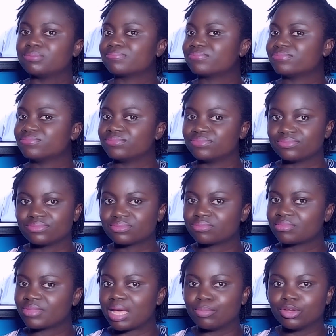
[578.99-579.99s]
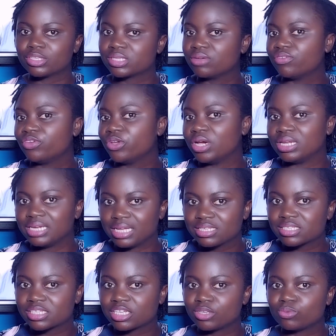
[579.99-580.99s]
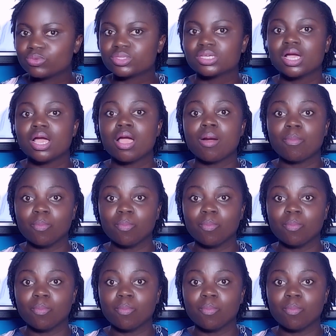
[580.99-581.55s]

I'm not giving you an excuse,